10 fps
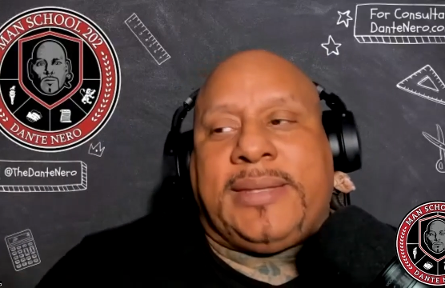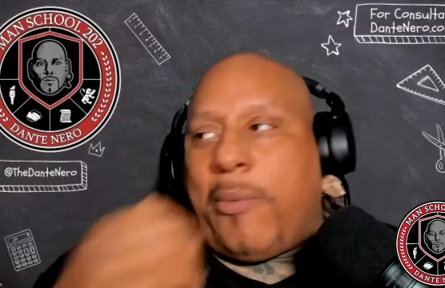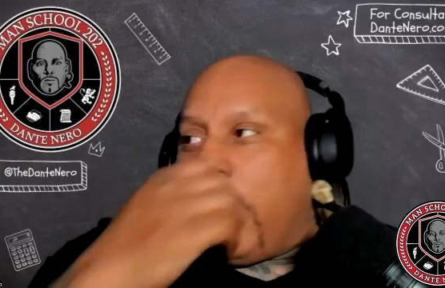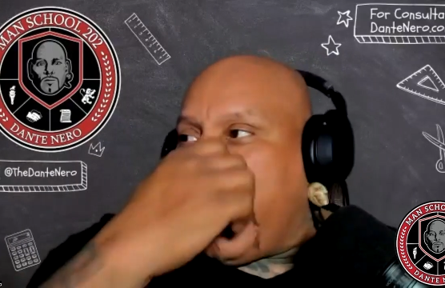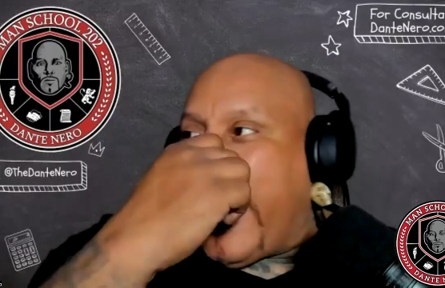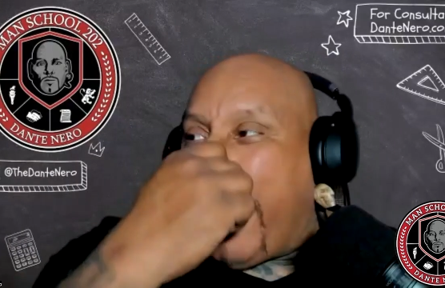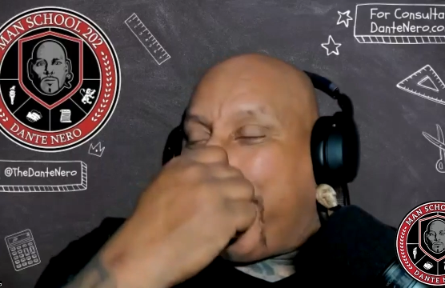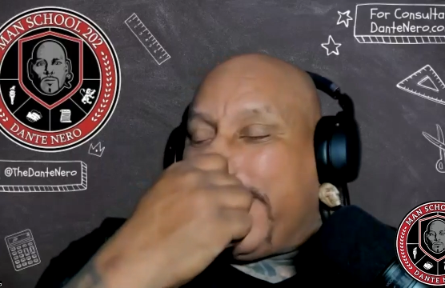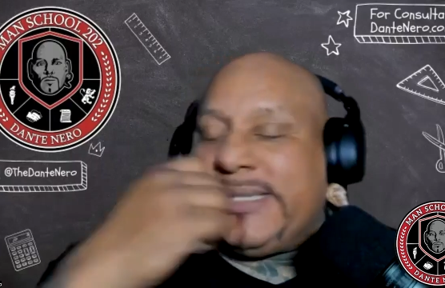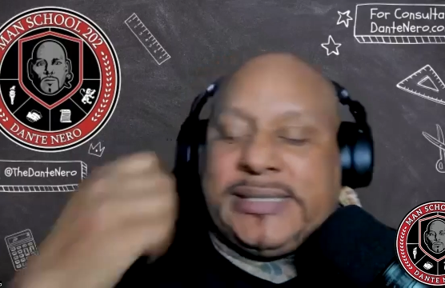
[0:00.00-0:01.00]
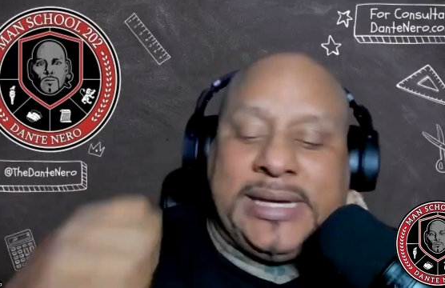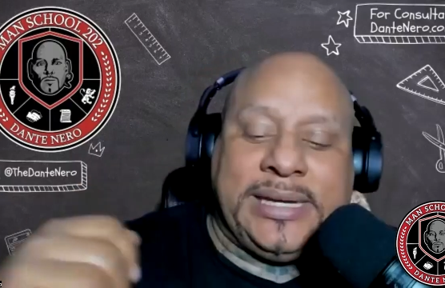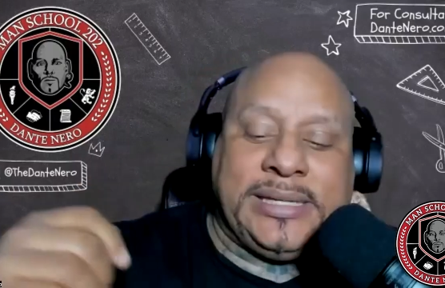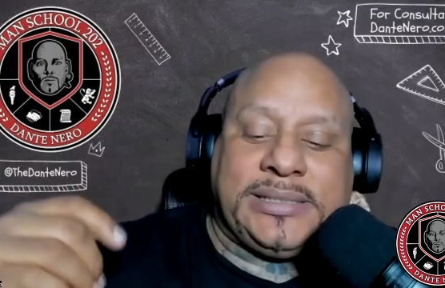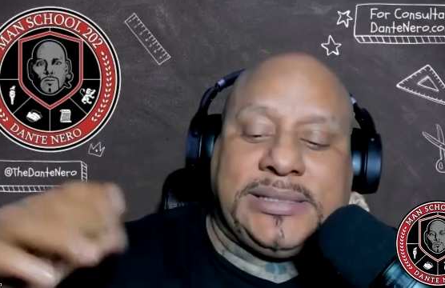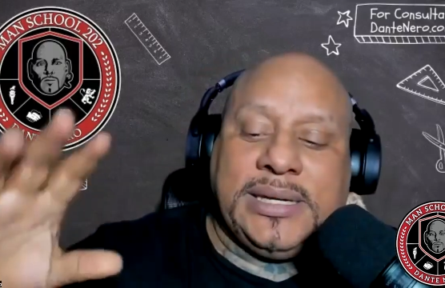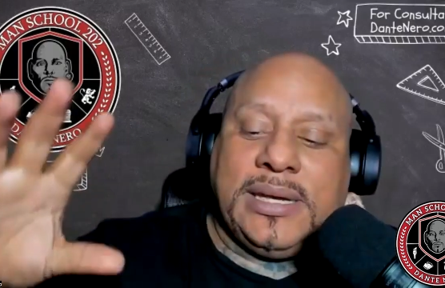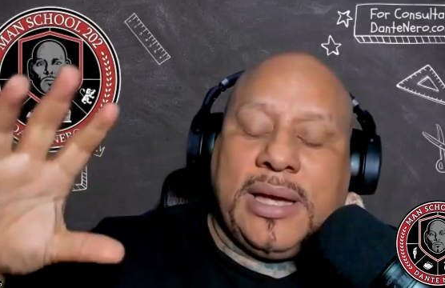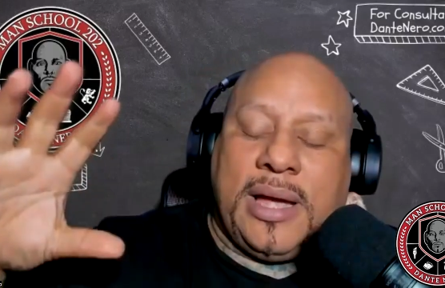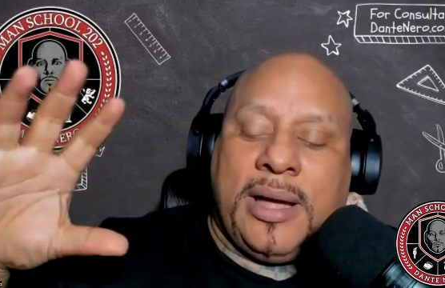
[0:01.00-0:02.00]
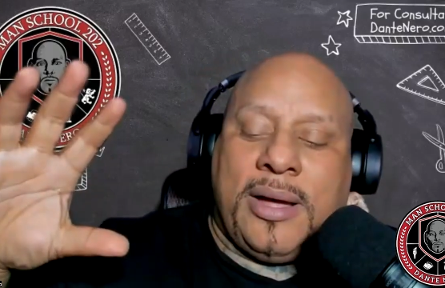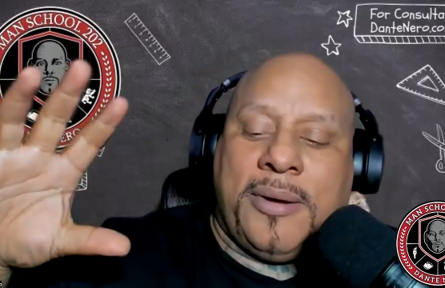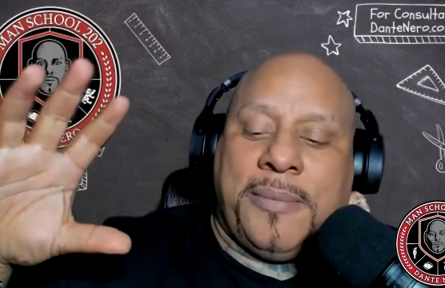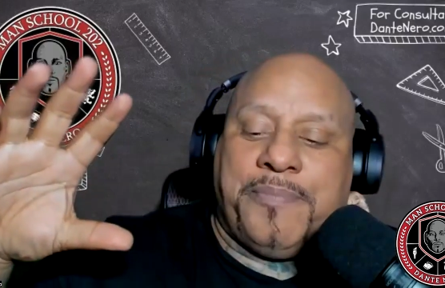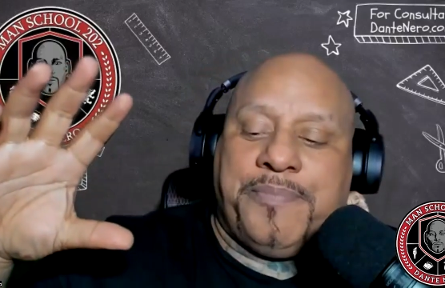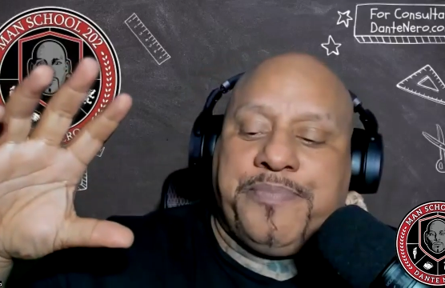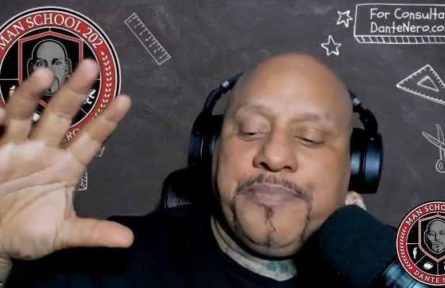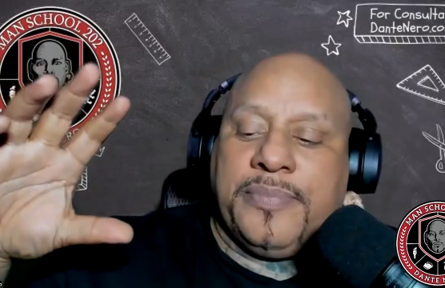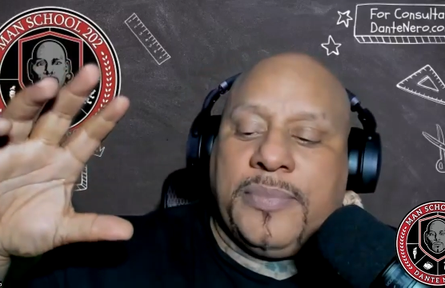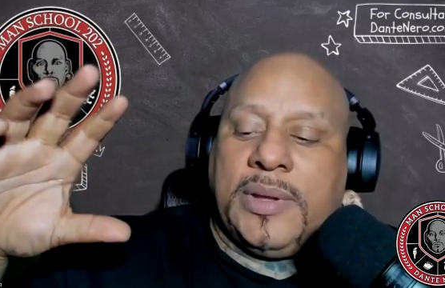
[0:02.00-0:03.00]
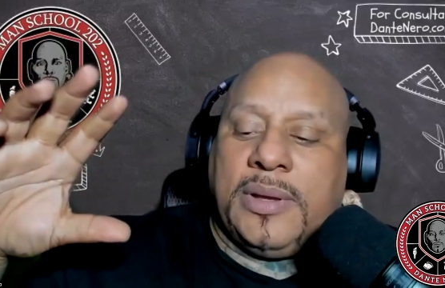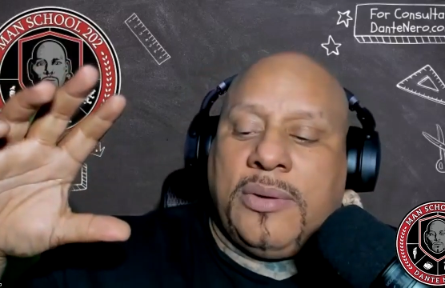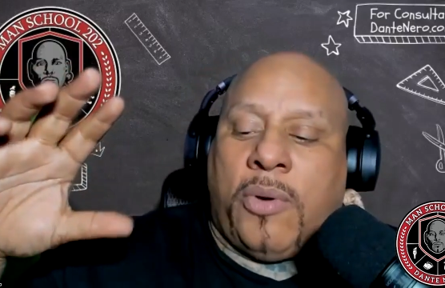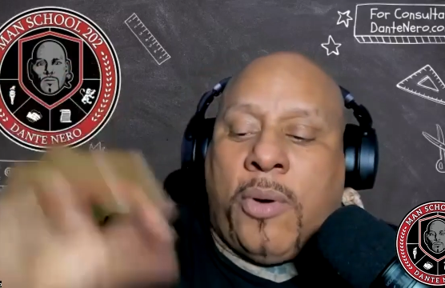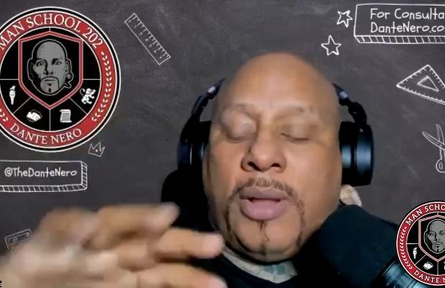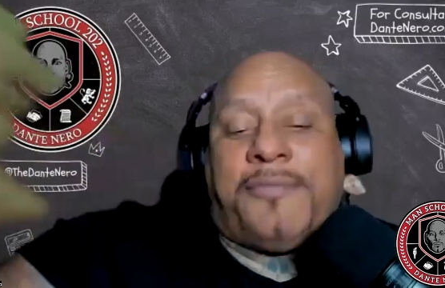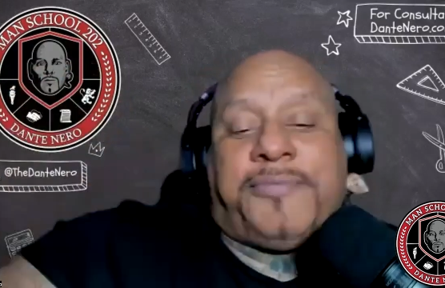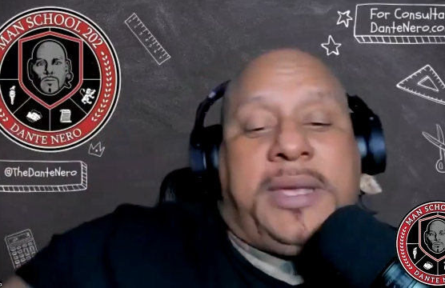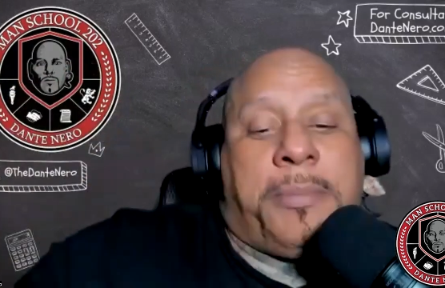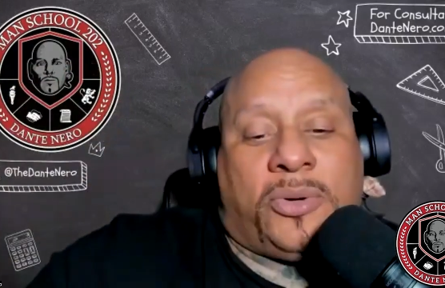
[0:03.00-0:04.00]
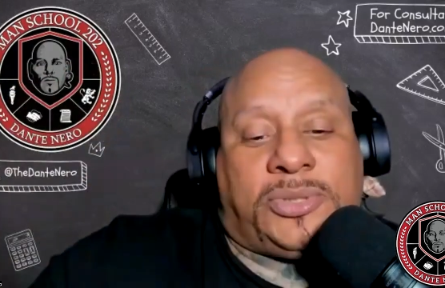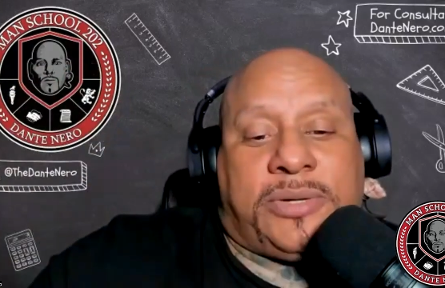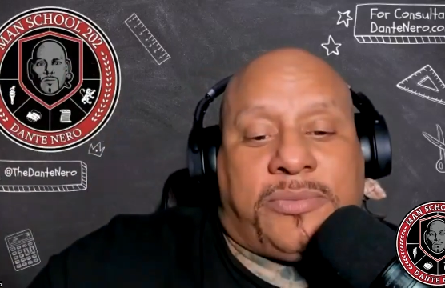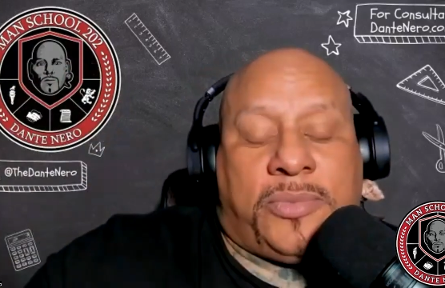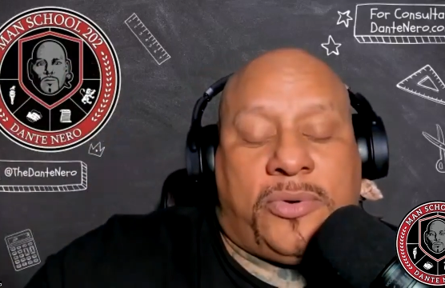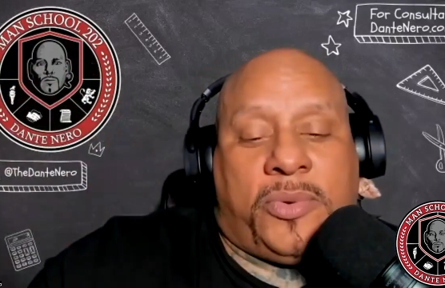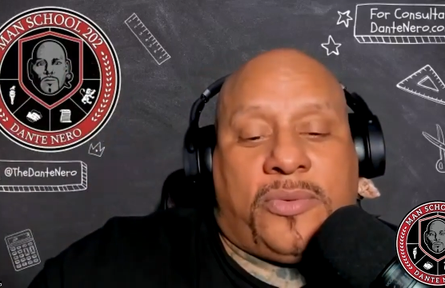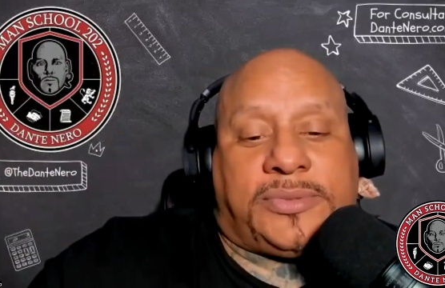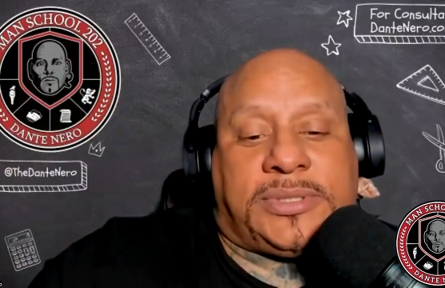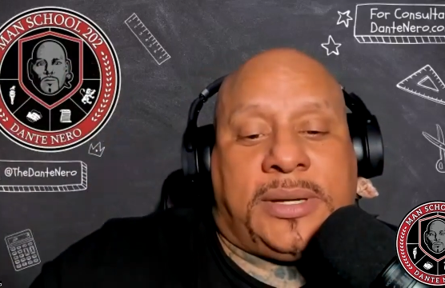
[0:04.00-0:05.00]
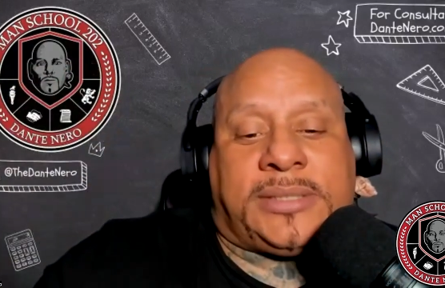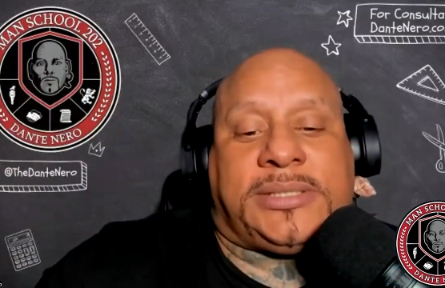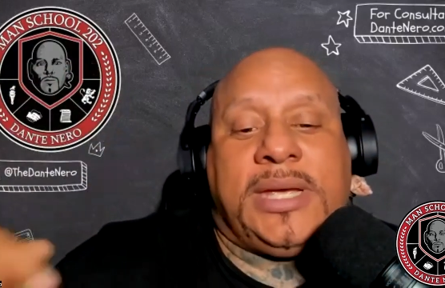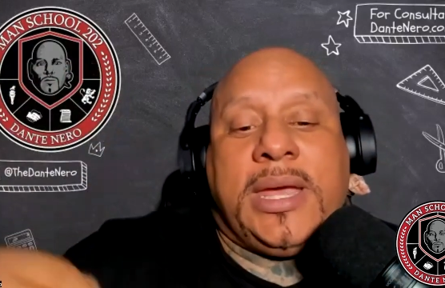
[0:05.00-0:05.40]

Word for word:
Speaker 1: that what happens is um all of the emotion removes. It's